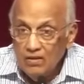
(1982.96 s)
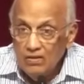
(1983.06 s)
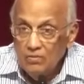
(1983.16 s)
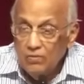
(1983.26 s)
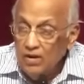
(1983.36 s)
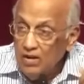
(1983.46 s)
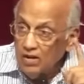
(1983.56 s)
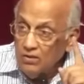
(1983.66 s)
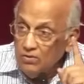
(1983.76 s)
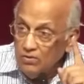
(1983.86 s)
Till one
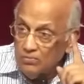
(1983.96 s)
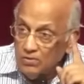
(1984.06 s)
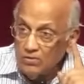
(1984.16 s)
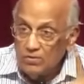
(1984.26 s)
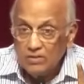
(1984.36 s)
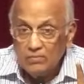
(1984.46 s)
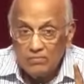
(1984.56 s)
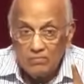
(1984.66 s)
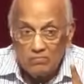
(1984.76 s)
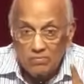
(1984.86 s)
day I told both of
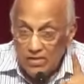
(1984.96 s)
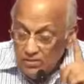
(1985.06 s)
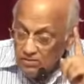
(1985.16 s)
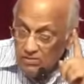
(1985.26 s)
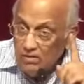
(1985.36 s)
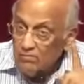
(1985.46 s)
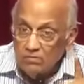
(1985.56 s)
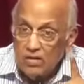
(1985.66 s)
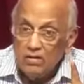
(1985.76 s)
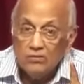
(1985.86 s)
them, please don't come to
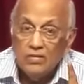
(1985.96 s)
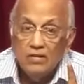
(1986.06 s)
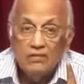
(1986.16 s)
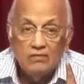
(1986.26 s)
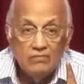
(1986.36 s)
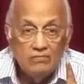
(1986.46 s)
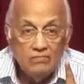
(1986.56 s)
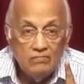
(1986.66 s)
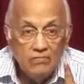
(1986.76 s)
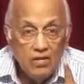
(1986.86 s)
my house again.
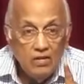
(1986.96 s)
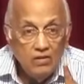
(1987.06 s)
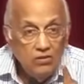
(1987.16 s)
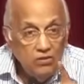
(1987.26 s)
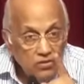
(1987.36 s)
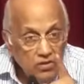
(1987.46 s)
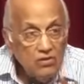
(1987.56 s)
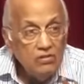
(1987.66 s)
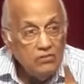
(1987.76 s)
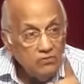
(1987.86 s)
Till you
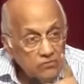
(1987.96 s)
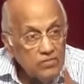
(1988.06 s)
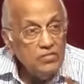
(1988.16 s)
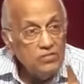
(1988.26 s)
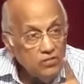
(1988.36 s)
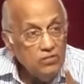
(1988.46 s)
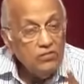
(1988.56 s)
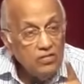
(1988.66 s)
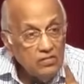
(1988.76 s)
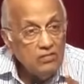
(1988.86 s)
learn to visit
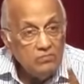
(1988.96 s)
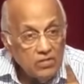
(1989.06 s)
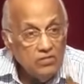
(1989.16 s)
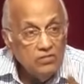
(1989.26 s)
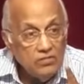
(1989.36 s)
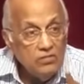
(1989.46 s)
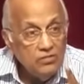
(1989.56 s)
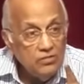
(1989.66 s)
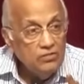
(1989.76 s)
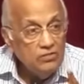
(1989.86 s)
all the other brothers in the
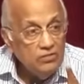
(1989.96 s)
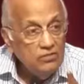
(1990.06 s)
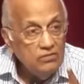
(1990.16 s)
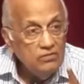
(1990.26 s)
church.